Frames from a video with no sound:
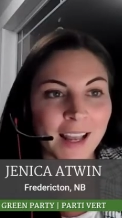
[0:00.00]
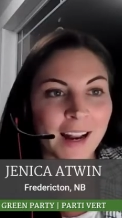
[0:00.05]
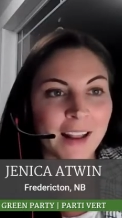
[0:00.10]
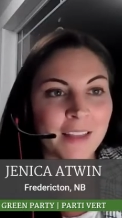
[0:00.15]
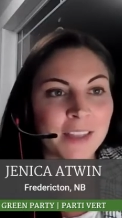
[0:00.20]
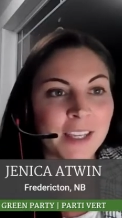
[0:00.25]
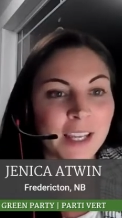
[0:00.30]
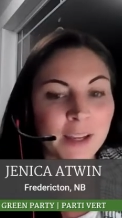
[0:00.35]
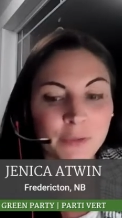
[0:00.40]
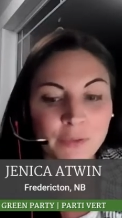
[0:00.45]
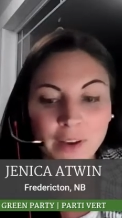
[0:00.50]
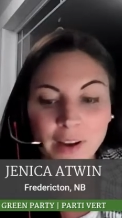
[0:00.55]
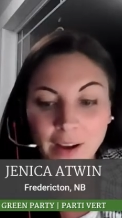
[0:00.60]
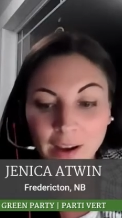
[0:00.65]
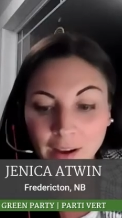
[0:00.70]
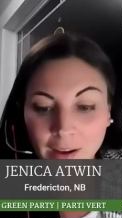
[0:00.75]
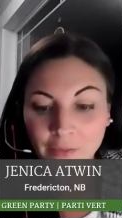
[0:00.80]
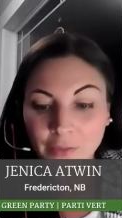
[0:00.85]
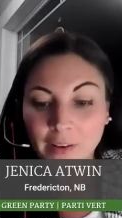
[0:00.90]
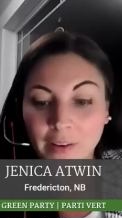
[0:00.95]
And I think of,
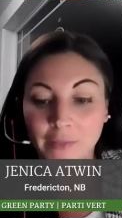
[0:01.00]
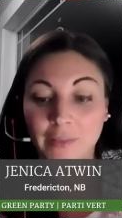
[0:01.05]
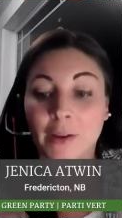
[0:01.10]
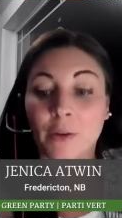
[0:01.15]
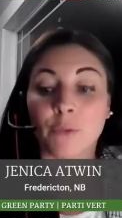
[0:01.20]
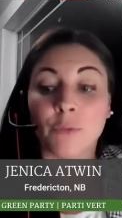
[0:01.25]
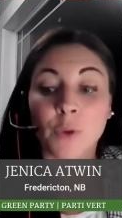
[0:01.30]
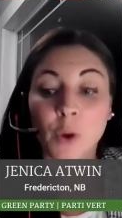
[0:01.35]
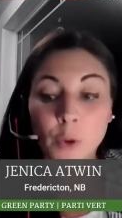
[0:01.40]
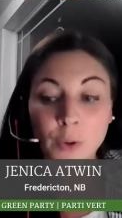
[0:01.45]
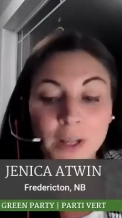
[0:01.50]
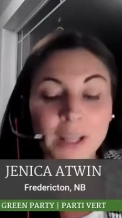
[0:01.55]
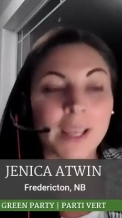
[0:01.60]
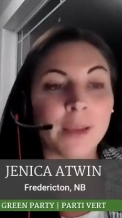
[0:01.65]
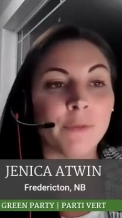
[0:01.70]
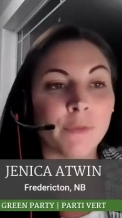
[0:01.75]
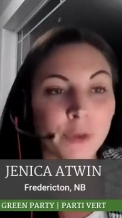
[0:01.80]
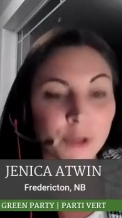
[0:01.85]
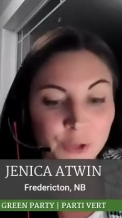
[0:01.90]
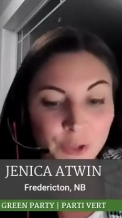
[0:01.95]
of, of
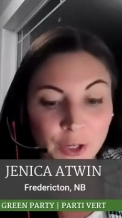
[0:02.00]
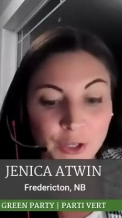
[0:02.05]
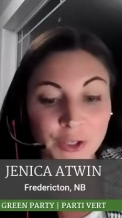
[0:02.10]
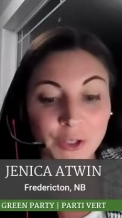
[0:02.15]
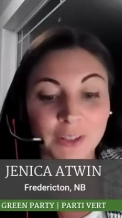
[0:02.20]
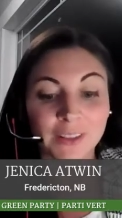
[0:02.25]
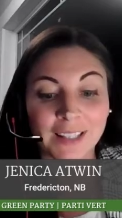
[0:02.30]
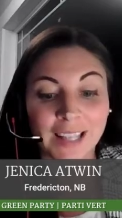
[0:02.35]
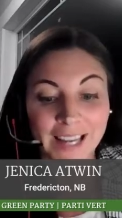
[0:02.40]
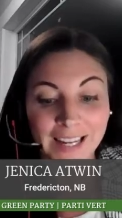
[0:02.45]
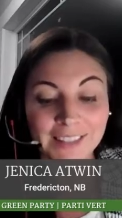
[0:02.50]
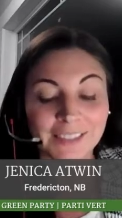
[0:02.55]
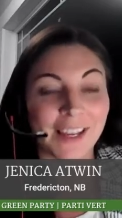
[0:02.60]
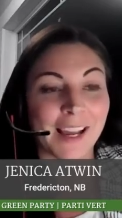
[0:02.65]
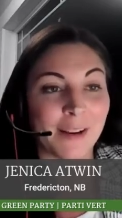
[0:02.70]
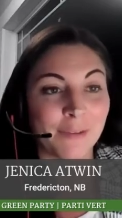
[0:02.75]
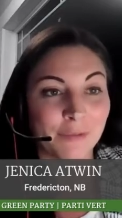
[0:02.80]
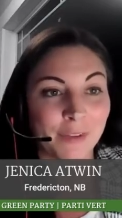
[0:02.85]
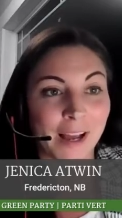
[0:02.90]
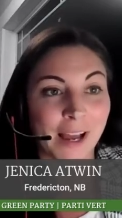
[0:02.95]
eroding infrastructure like
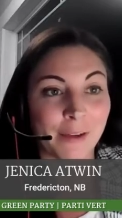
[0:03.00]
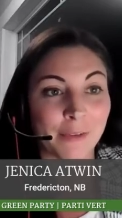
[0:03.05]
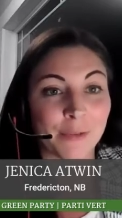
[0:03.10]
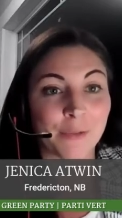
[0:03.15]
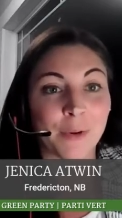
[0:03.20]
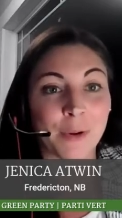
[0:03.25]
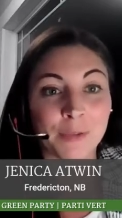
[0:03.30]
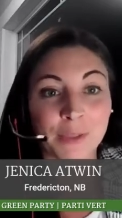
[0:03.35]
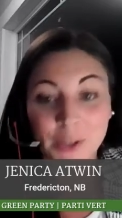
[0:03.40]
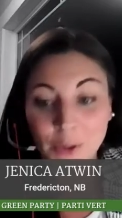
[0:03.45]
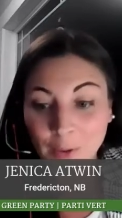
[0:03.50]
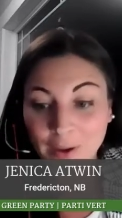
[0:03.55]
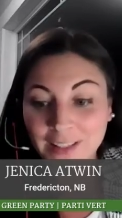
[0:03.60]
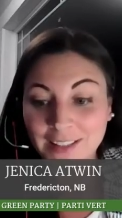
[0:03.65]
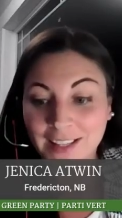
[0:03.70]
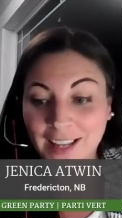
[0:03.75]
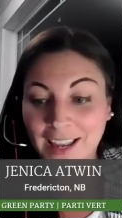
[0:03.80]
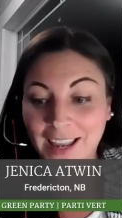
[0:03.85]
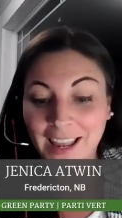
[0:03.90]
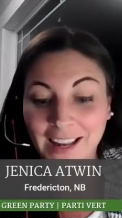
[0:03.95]
Line 5 throughout the
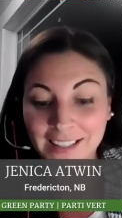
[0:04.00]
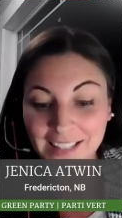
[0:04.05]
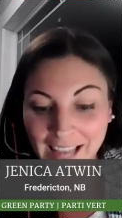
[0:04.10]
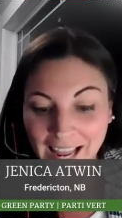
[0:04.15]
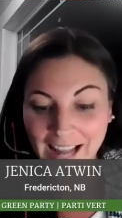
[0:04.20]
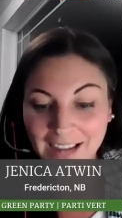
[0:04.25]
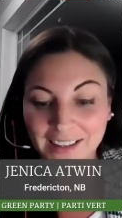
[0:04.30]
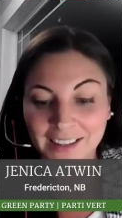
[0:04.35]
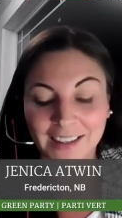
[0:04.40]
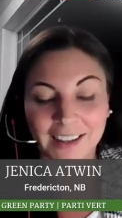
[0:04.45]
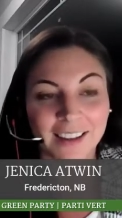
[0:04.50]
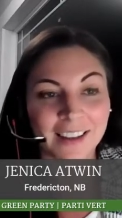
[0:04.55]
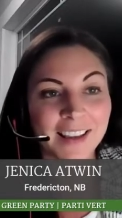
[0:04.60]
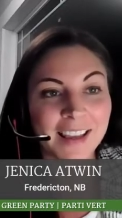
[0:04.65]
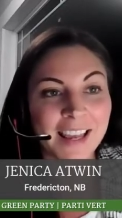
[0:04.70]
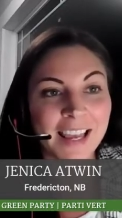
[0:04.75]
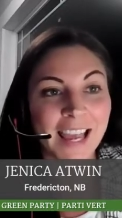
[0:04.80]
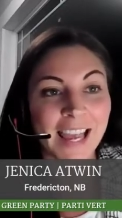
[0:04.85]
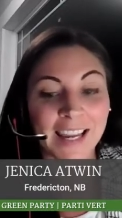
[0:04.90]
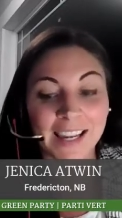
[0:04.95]
USA and Canada.
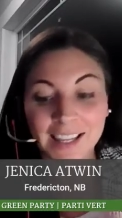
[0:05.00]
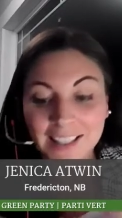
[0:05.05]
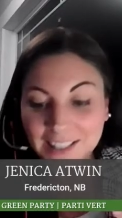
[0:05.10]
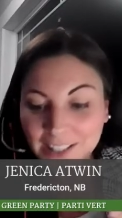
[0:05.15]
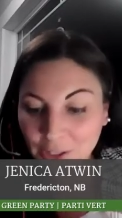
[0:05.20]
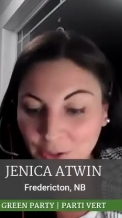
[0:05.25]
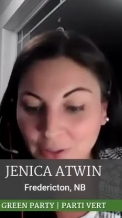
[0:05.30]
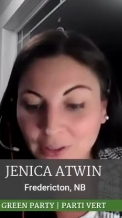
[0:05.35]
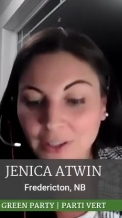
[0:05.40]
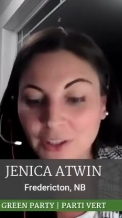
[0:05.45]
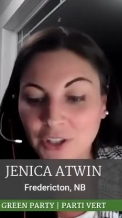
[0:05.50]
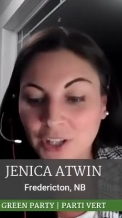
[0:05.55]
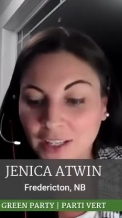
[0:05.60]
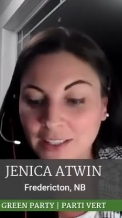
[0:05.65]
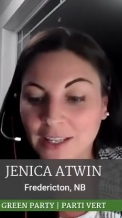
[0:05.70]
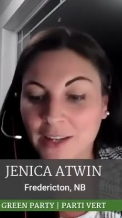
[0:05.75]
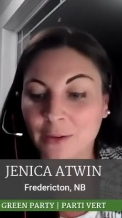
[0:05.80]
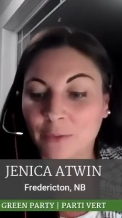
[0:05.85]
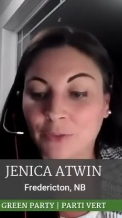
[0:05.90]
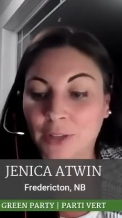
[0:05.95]
And considering the
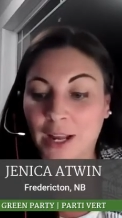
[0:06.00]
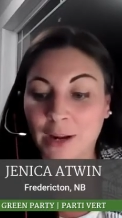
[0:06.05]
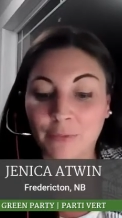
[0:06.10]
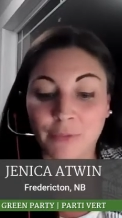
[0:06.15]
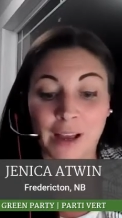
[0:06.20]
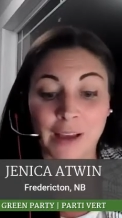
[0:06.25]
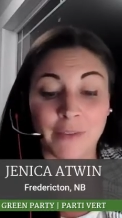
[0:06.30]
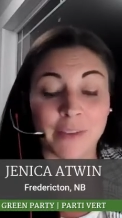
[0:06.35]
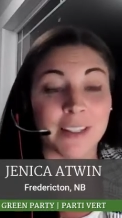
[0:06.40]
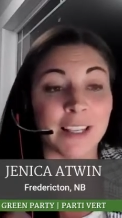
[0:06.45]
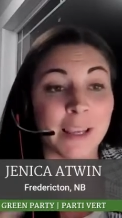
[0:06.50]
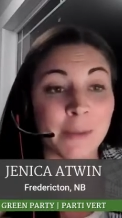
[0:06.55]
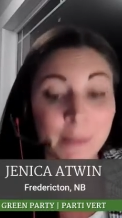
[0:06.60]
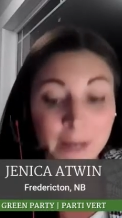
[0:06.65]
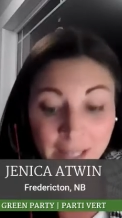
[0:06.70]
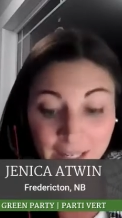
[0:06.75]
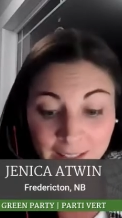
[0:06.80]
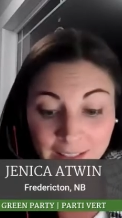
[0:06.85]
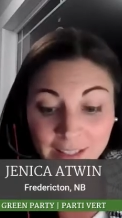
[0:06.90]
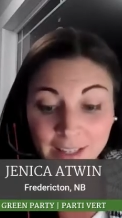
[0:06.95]
shutdown of Line 5 is
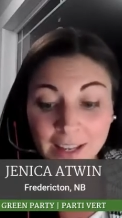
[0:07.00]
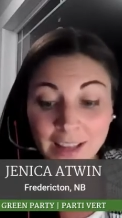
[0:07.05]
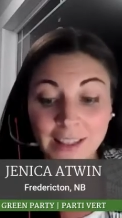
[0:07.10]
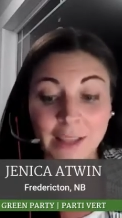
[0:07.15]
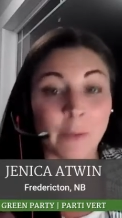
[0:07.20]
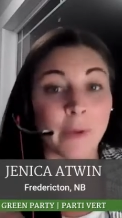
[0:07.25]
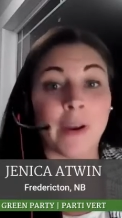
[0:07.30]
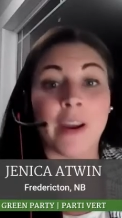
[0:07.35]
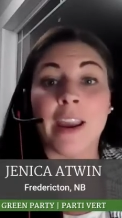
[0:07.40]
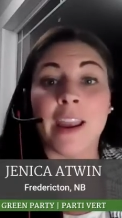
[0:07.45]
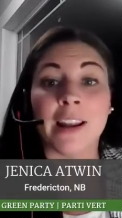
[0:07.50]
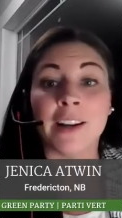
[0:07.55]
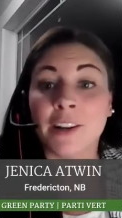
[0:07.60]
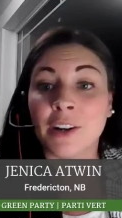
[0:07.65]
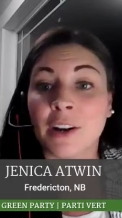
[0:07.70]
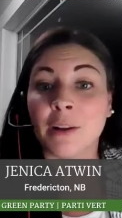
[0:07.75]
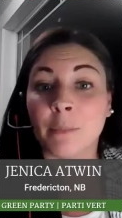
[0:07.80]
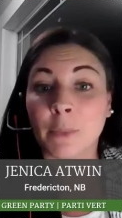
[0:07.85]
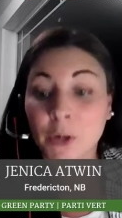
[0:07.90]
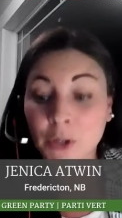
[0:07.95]
imminent, they were in
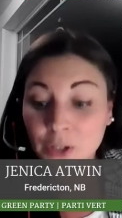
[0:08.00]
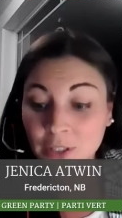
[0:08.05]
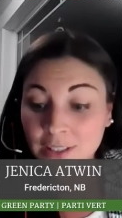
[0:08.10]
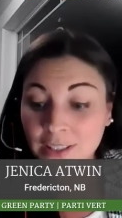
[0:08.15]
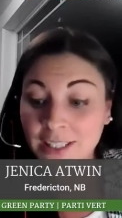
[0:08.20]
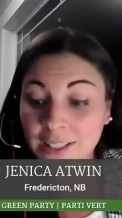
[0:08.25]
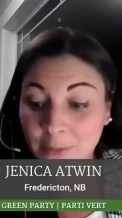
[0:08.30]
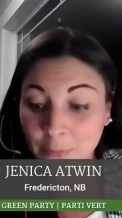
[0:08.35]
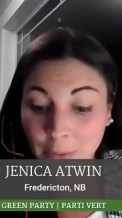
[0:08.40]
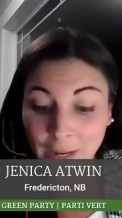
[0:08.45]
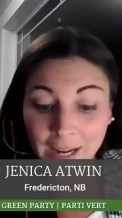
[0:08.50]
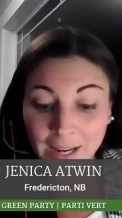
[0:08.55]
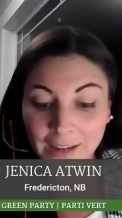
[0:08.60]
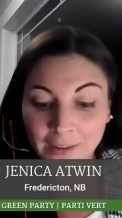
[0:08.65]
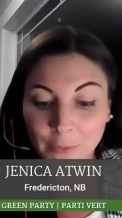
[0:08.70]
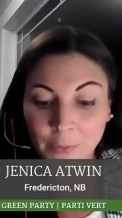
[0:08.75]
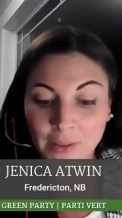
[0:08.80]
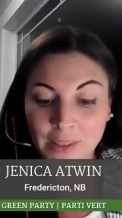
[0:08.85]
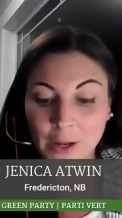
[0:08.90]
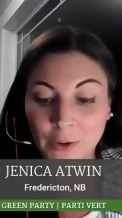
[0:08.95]
an emergency
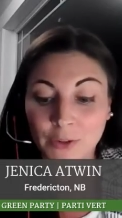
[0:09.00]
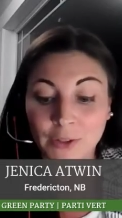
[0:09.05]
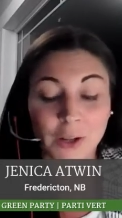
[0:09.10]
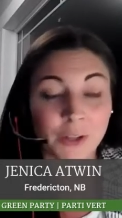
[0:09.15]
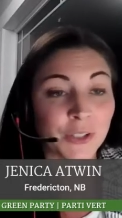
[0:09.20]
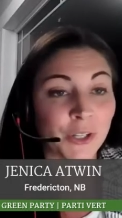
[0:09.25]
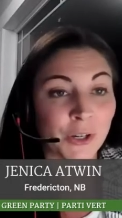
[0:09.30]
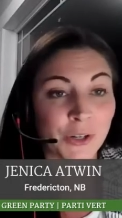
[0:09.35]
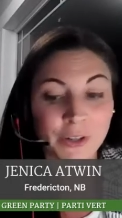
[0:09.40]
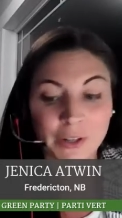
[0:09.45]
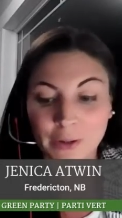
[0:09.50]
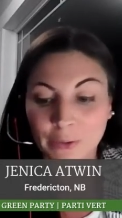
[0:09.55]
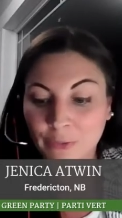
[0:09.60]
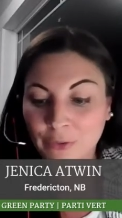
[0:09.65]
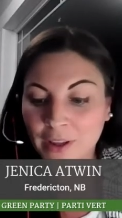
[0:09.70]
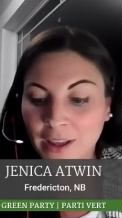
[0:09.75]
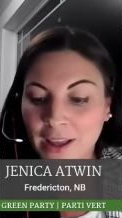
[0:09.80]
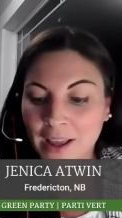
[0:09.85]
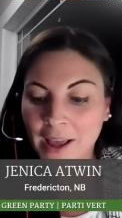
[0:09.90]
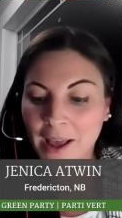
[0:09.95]
debate without an alternative.